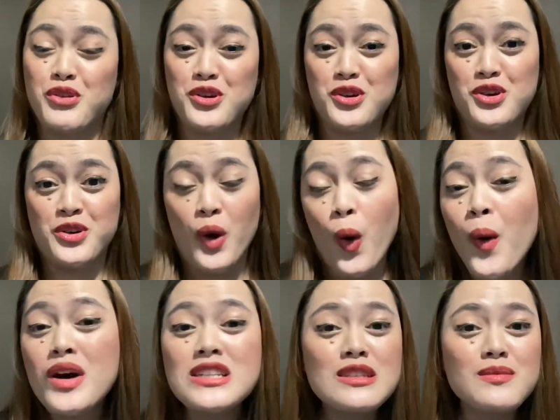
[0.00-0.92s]
go
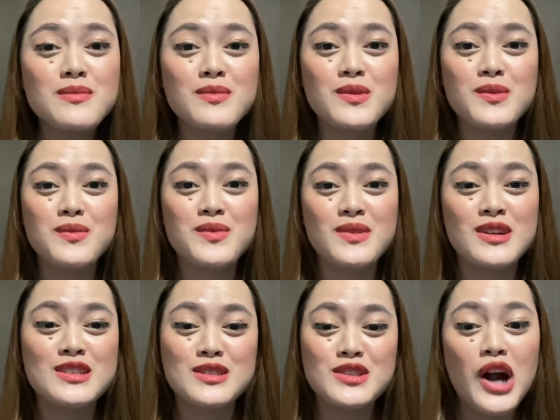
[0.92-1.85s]
and
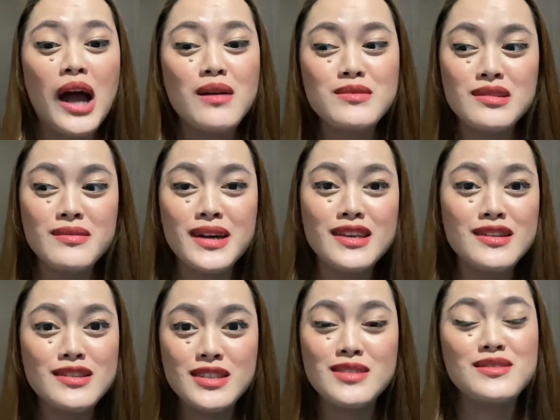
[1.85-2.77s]
subscribe to my
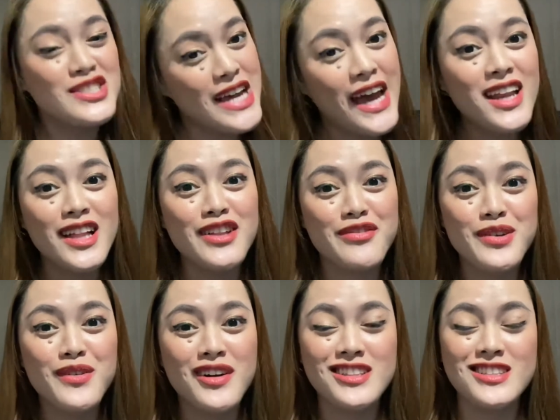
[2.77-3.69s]
YouTube channel if you
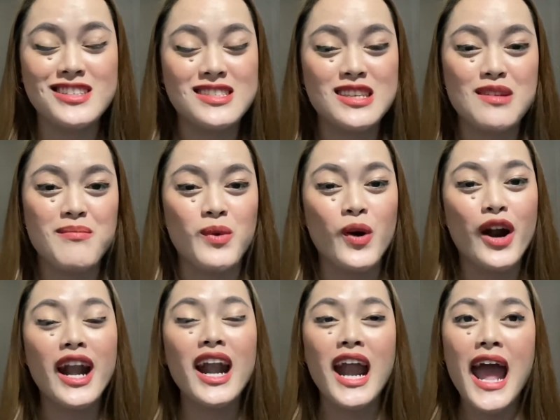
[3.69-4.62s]
want to see
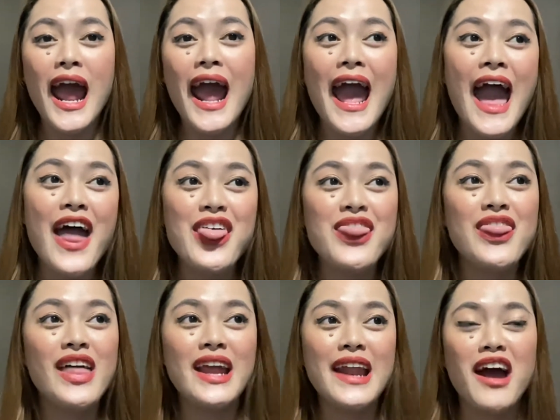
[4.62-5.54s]
more. And
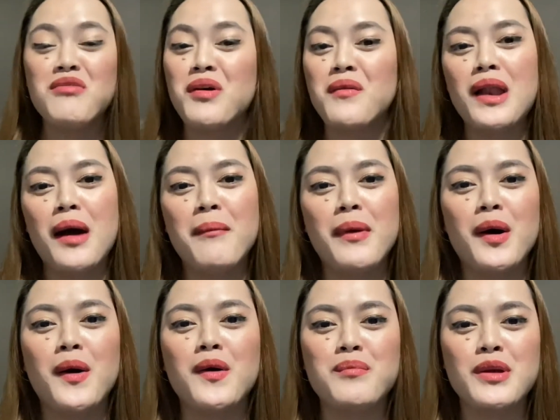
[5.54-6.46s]
then, habang wala pa
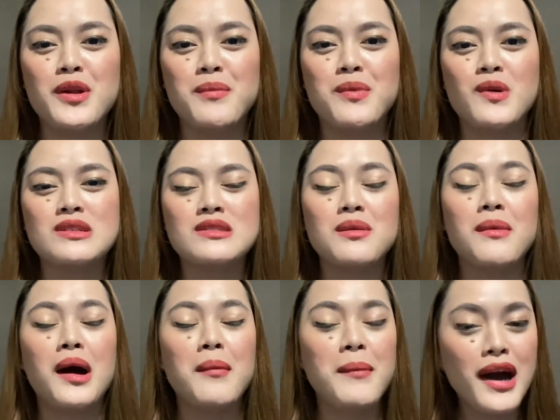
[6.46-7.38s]
akong pinupost na
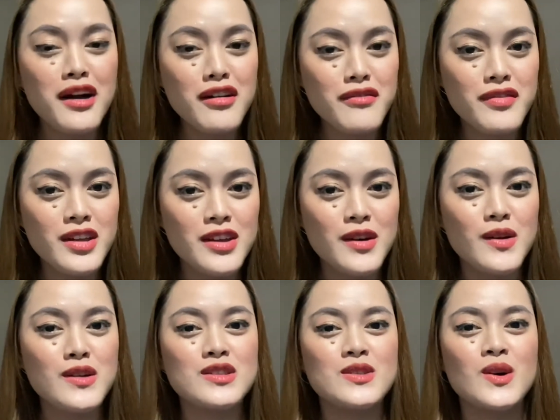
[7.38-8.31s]
mga bagong
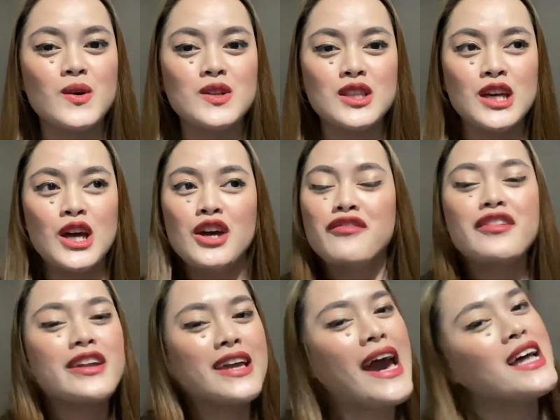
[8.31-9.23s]
videos, don't
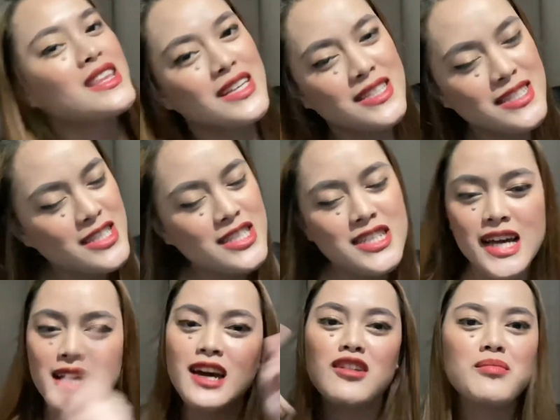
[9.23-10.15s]
forget to check
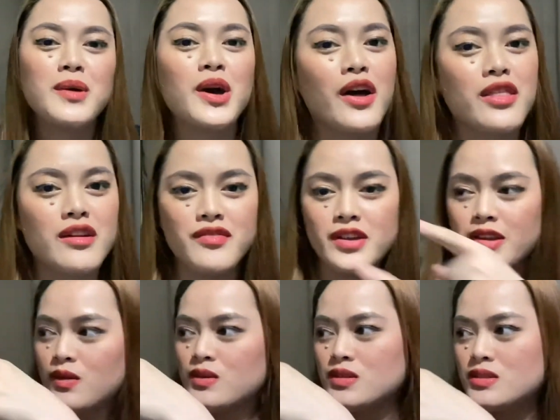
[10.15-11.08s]
out my other
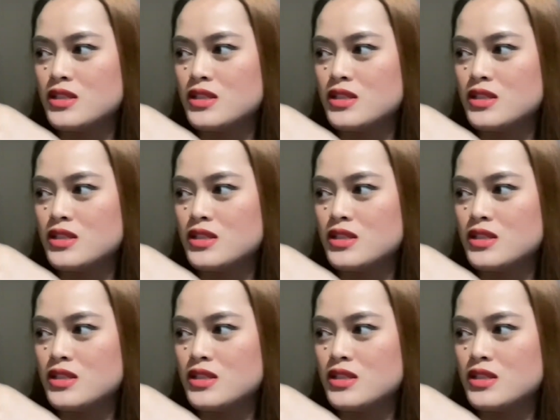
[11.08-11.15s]
videos.